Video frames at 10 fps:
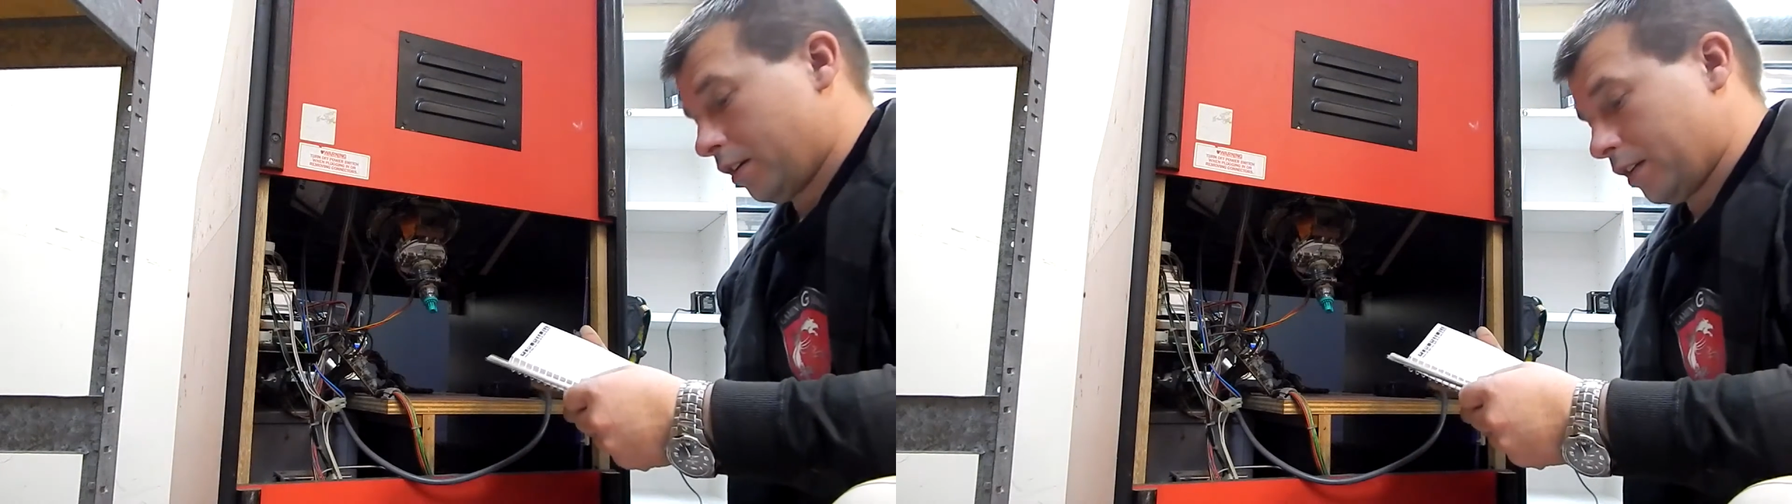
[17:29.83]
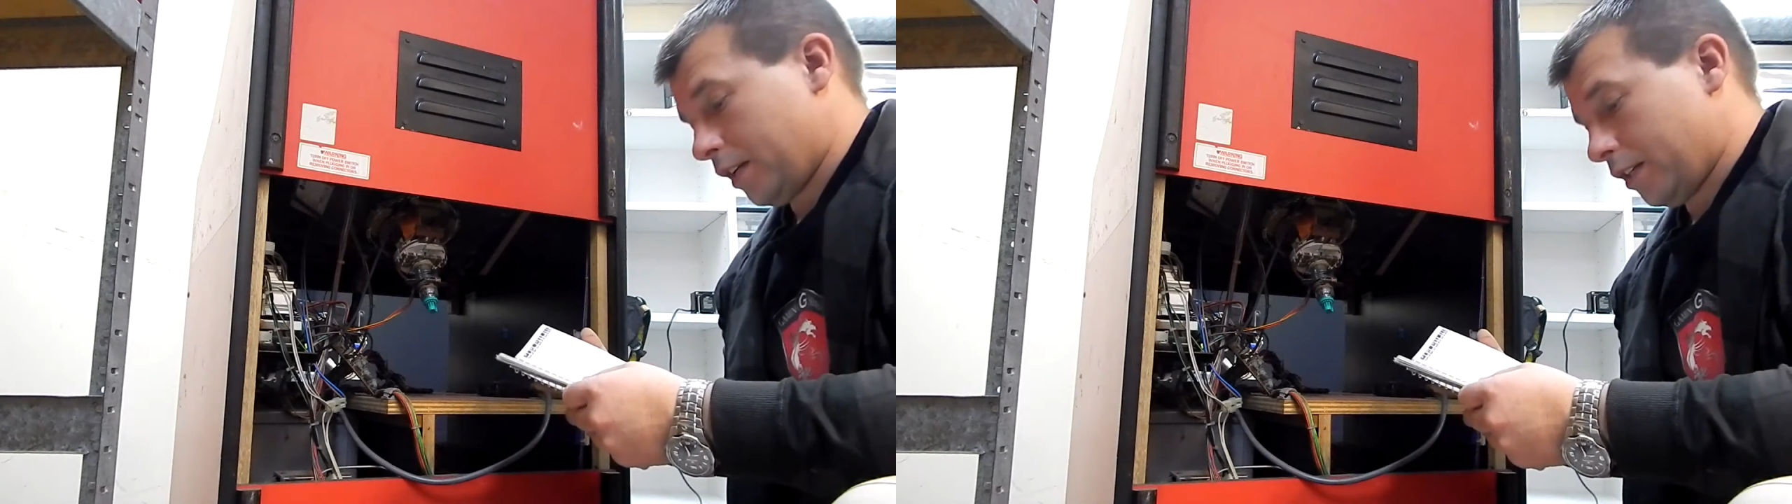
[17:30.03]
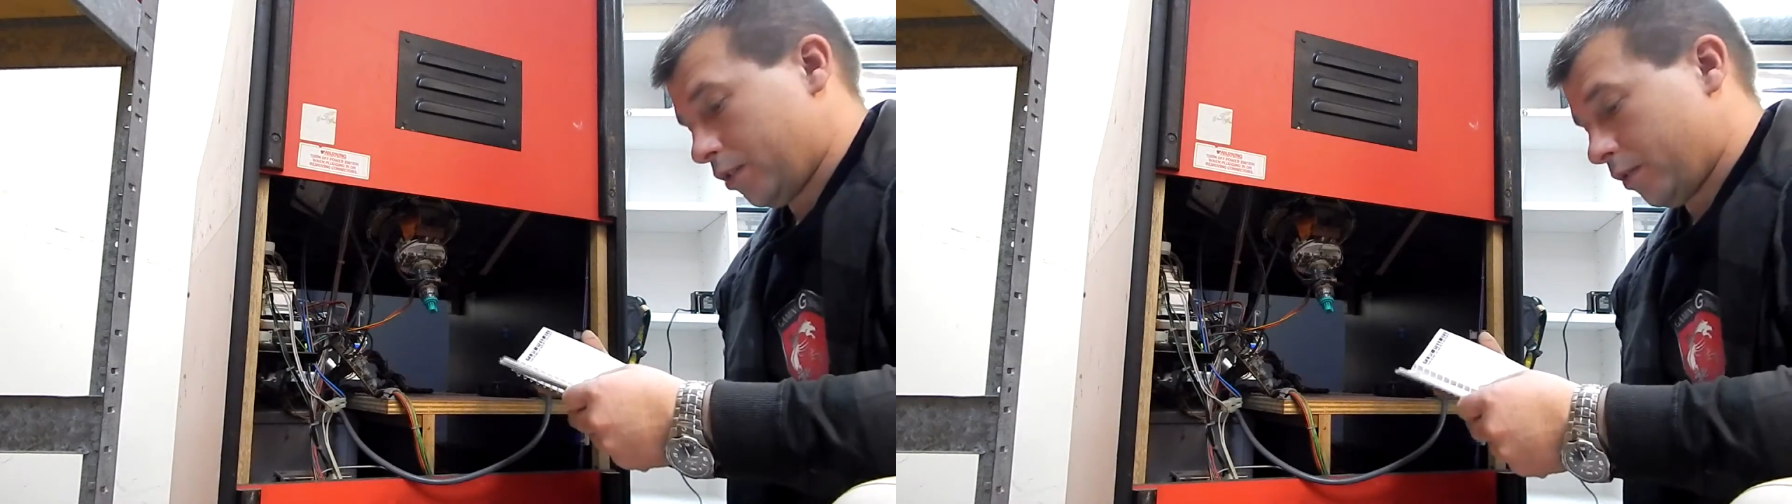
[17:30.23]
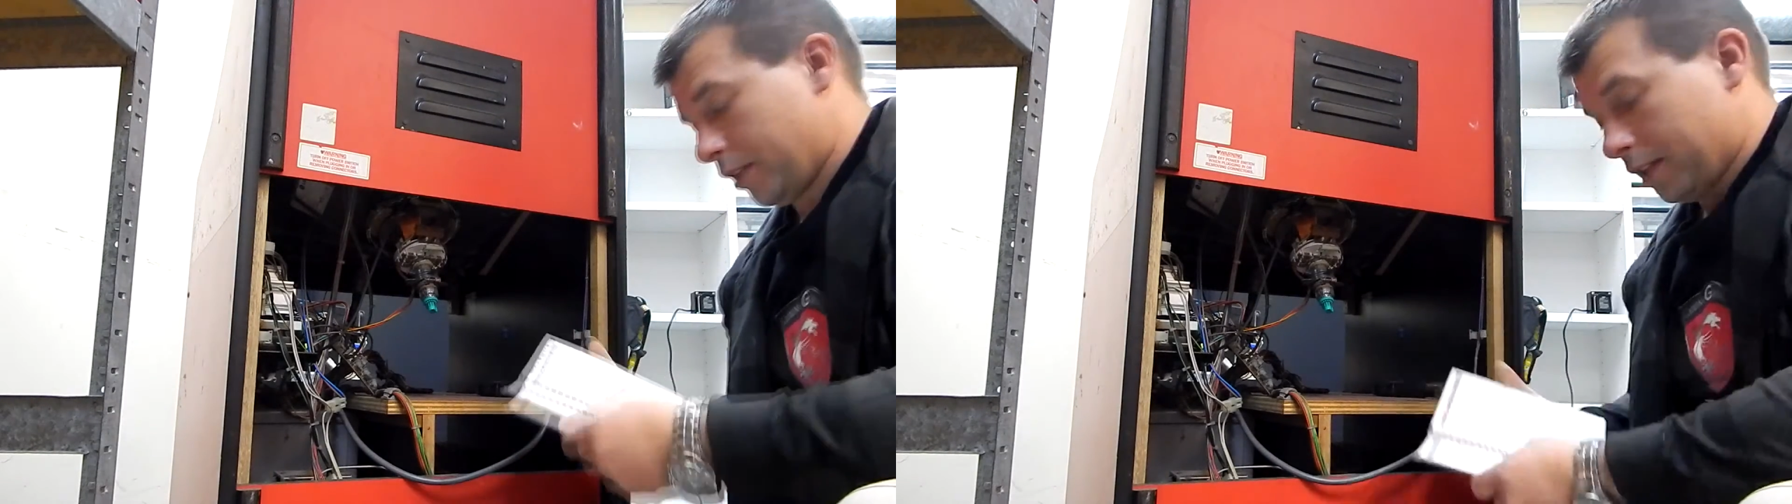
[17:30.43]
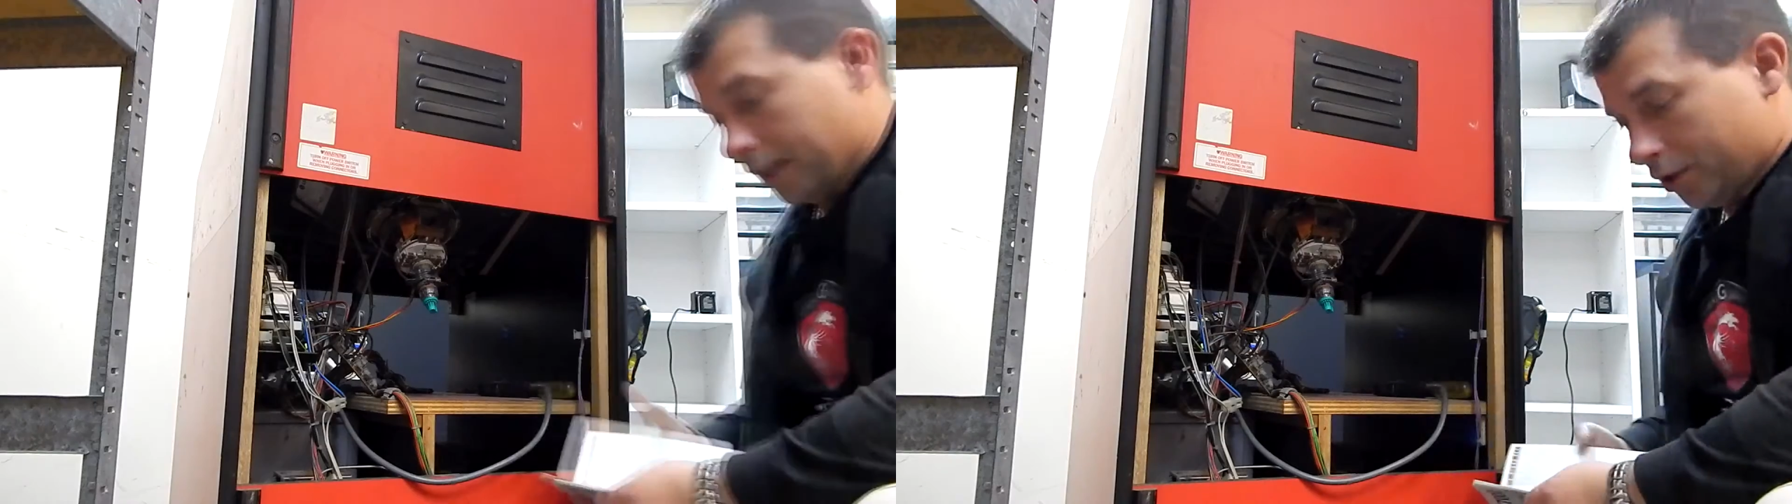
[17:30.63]
Okay, so we
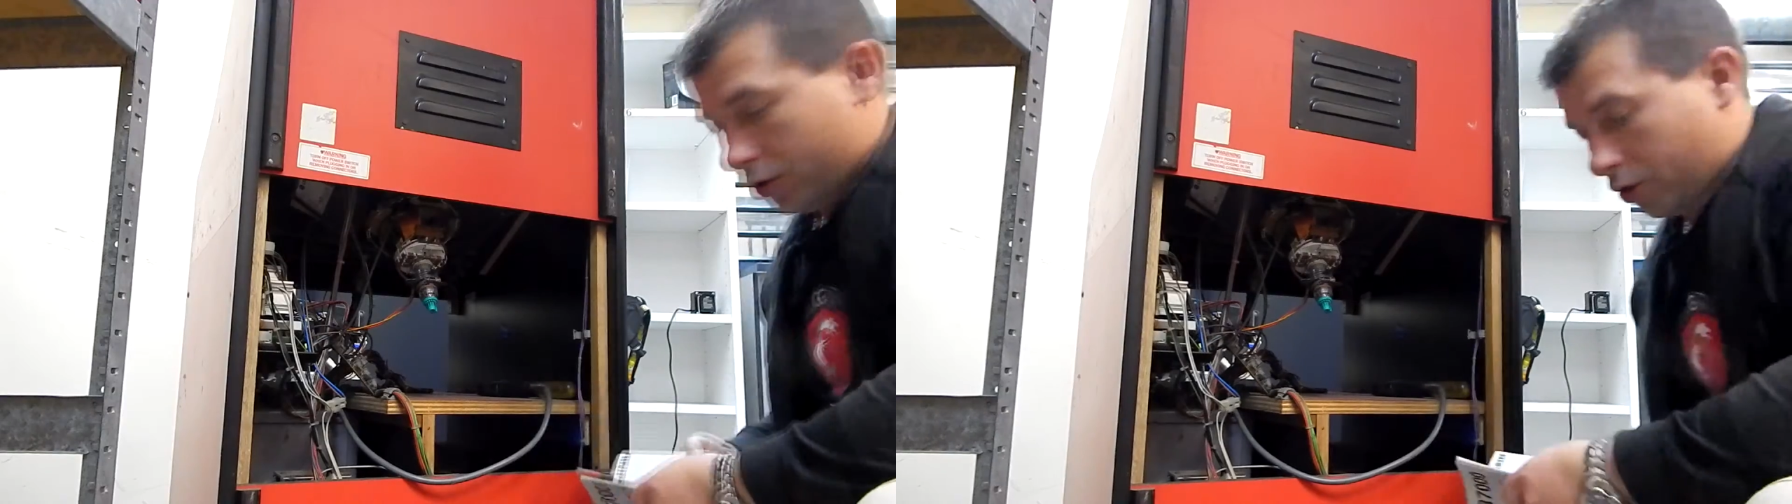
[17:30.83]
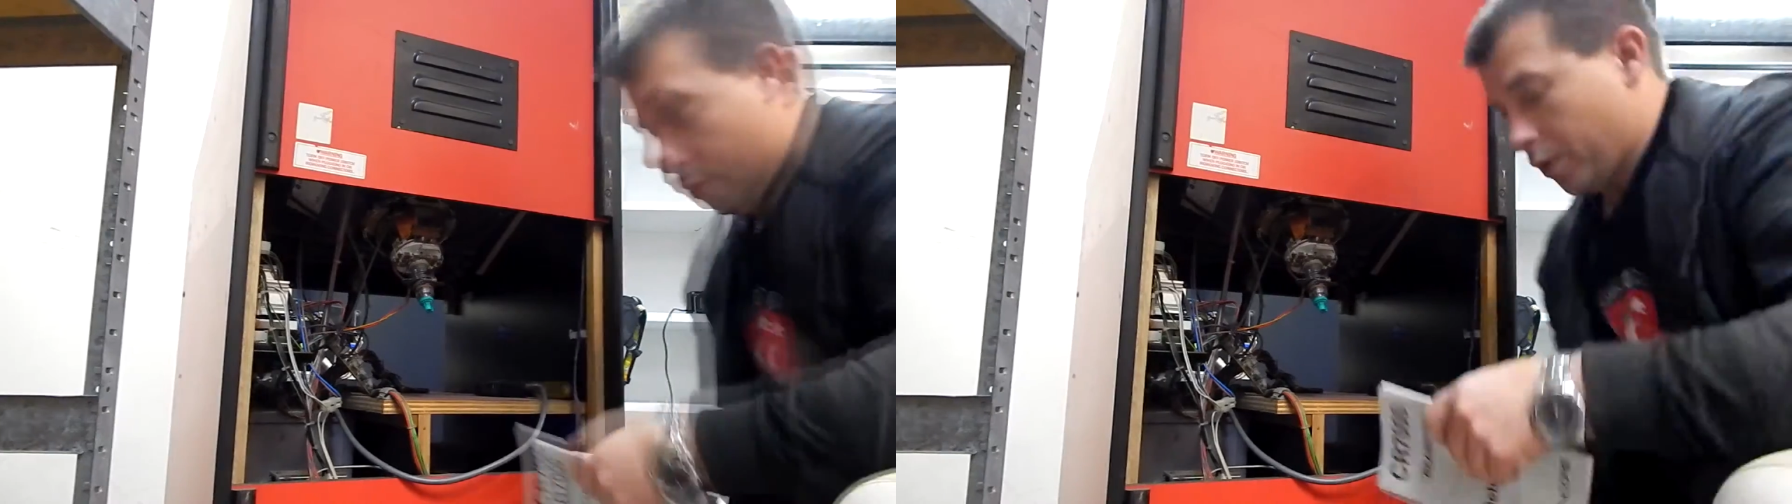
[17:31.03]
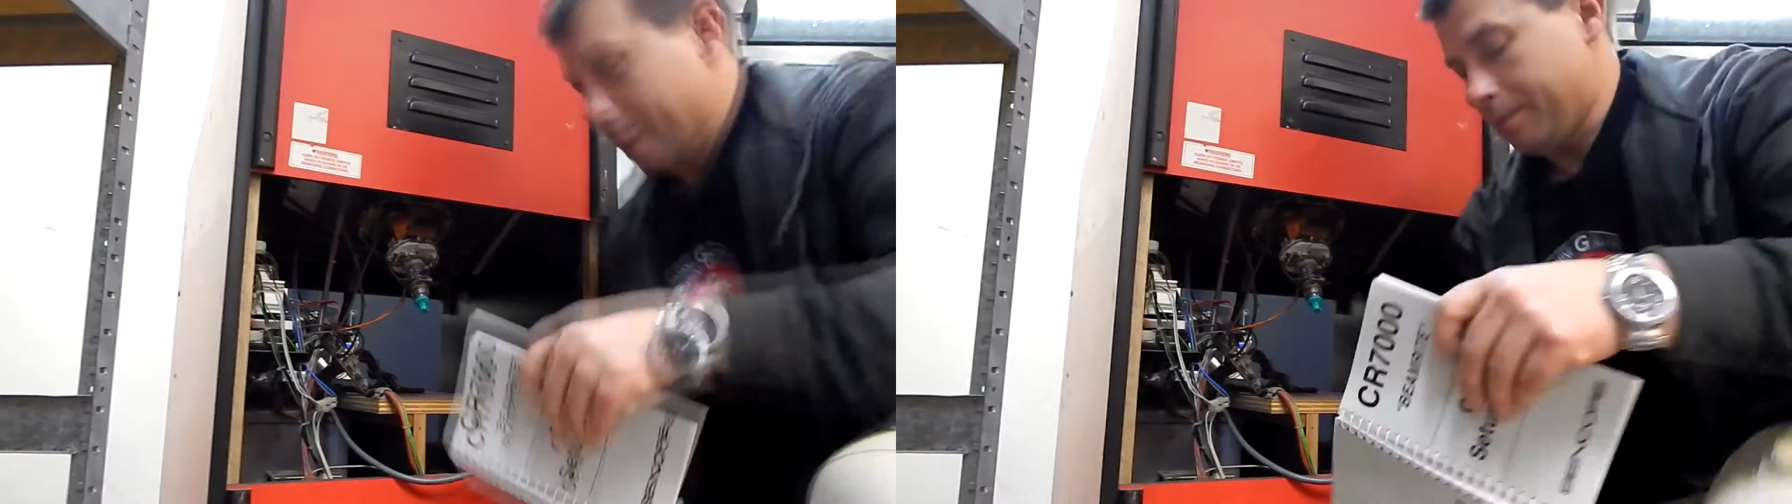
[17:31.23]
need to get socket 1.